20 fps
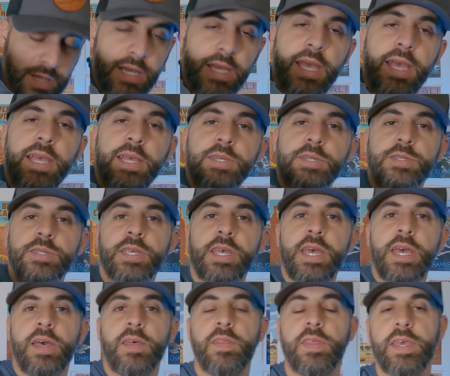in case
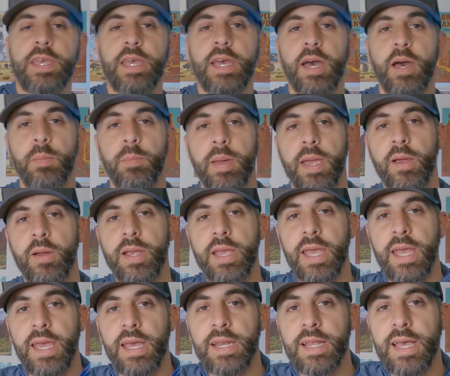the bear
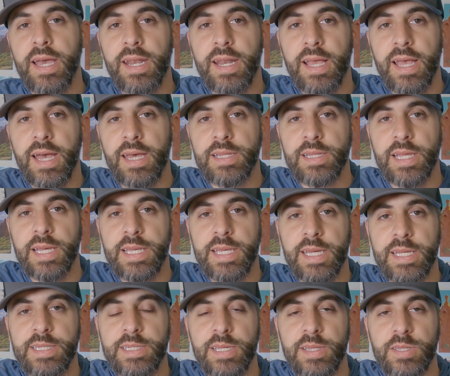can kind of got like
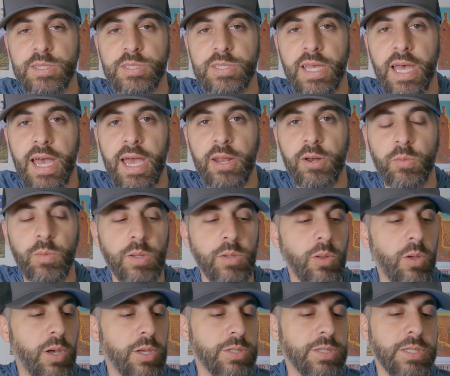kicked to the side or we
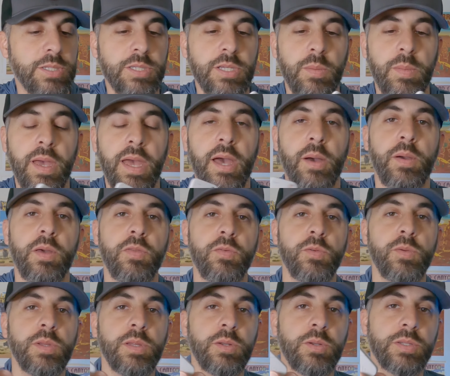lost it somehow, I
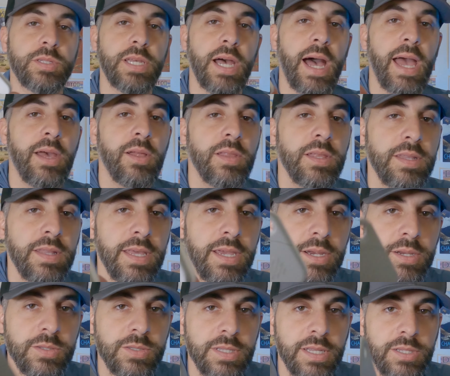threw a little tile in
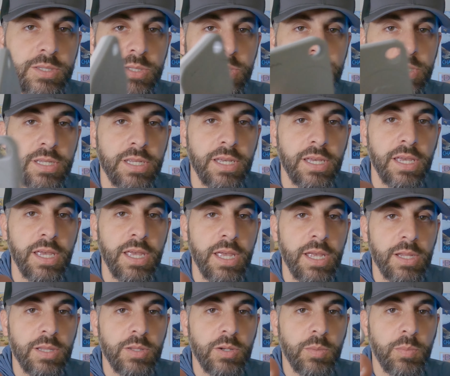there. So that's just a
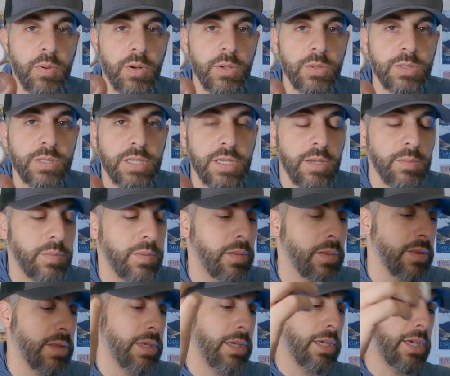little pro tip.
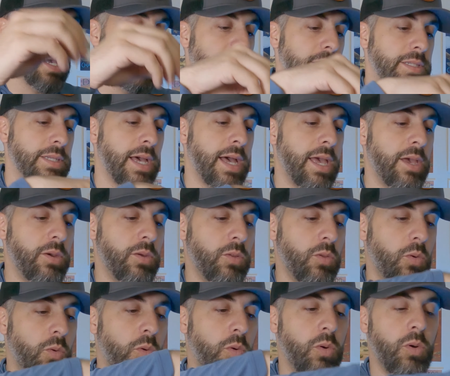The tile
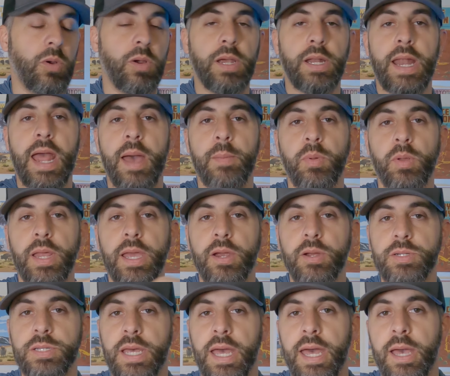or an Apple
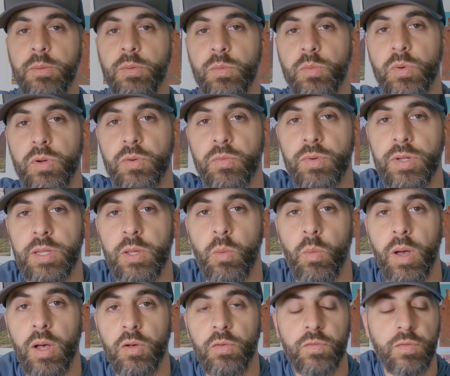AirTag would work really
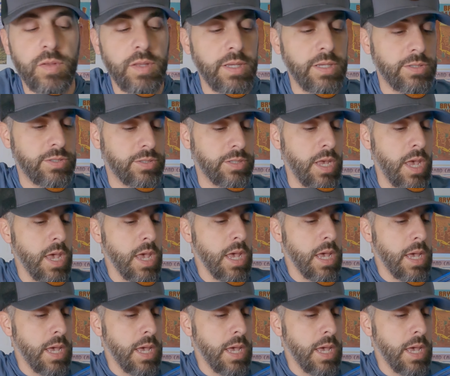well for this.